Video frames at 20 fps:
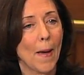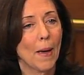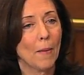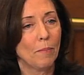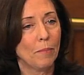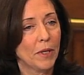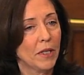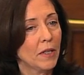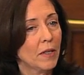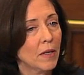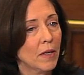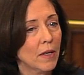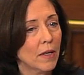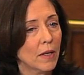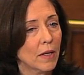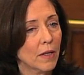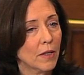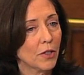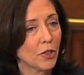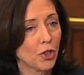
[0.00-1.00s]
been
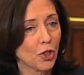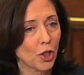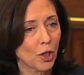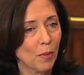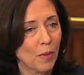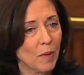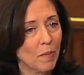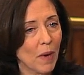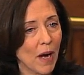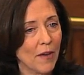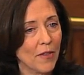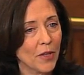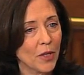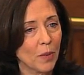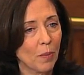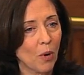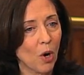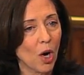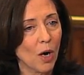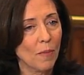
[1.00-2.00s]
determined by the
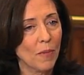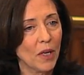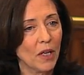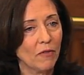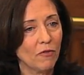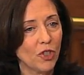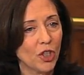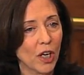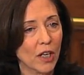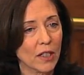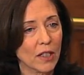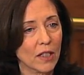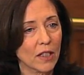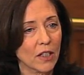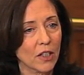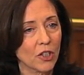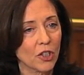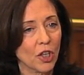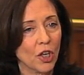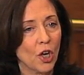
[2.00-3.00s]
Department of
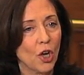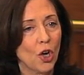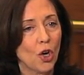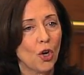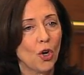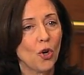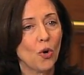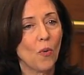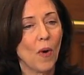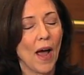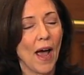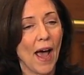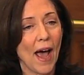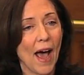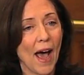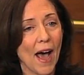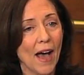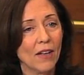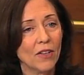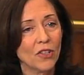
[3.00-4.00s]
Justice, who
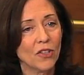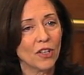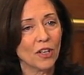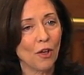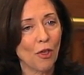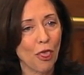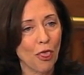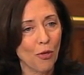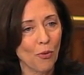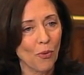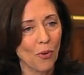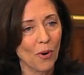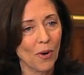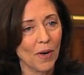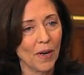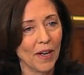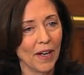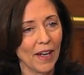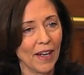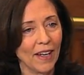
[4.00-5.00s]
has the
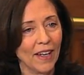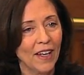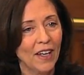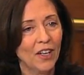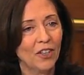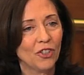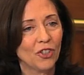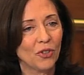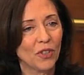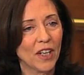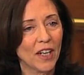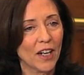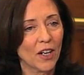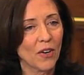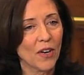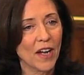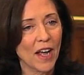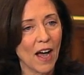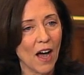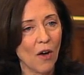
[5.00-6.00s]
authority to
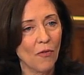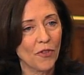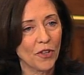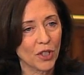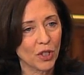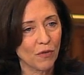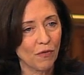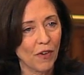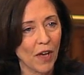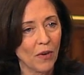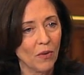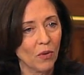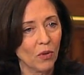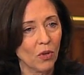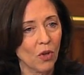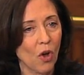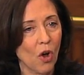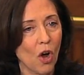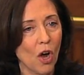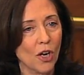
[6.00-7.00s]
carry out this federal
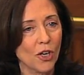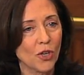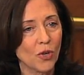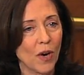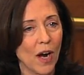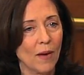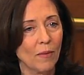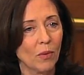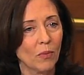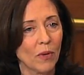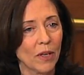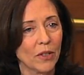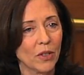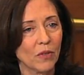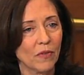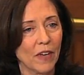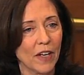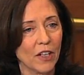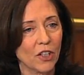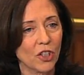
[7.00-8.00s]
law on tribal
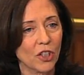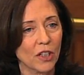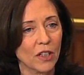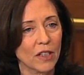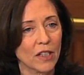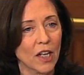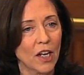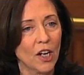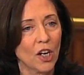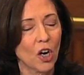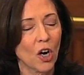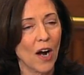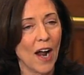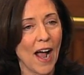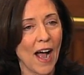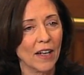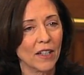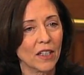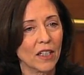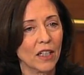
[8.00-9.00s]
reservations, and are
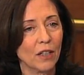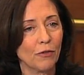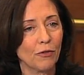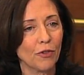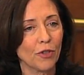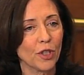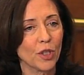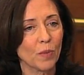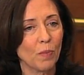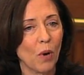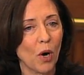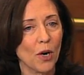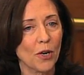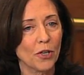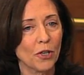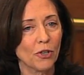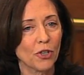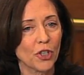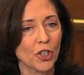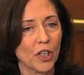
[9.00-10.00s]
asking for this
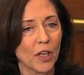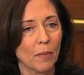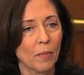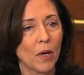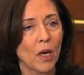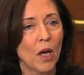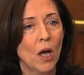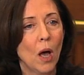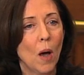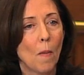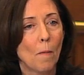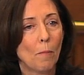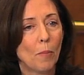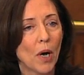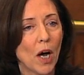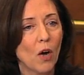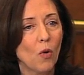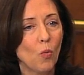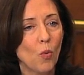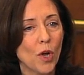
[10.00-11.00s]
partnership,
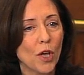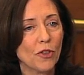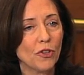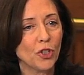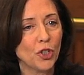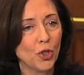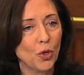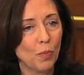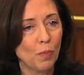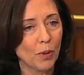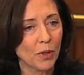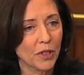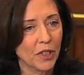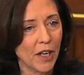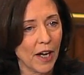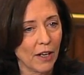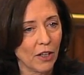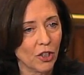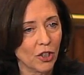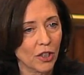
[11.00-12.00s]
but with due
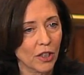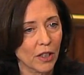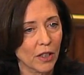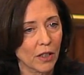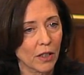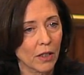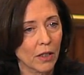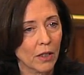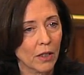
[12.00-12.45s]
protection,